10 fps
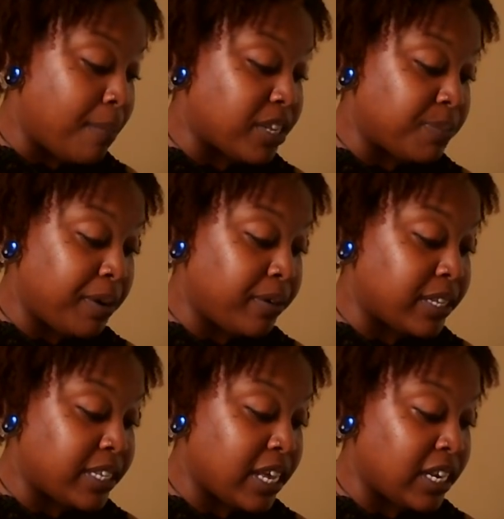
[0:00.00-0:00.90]
but Spirit
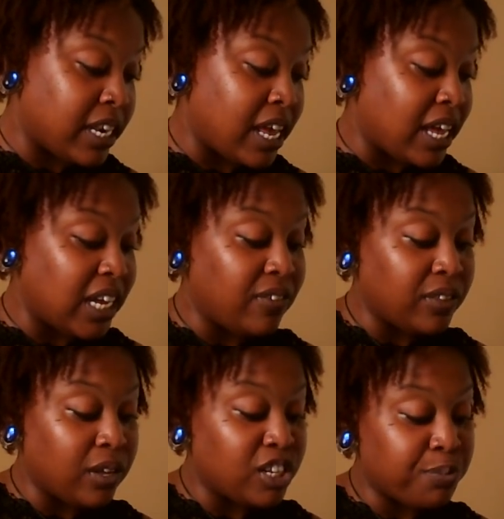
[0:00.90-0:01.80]
is telling, even
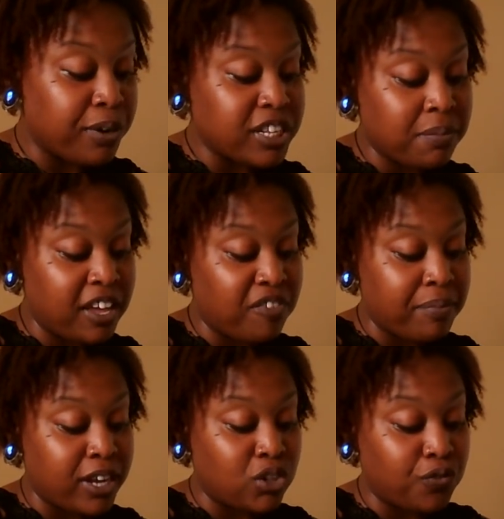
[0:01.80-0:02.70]
though this person may have
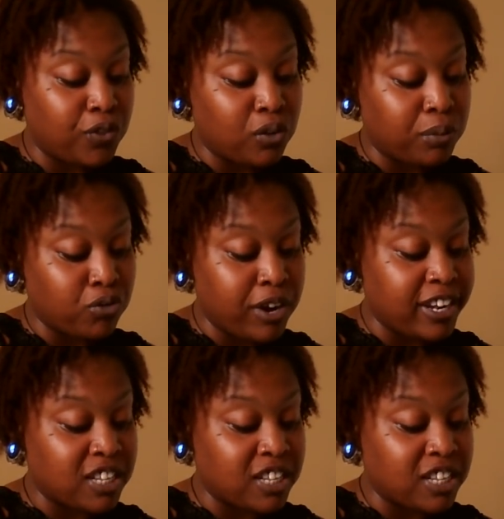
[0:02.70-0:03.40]
made you feel betrayed,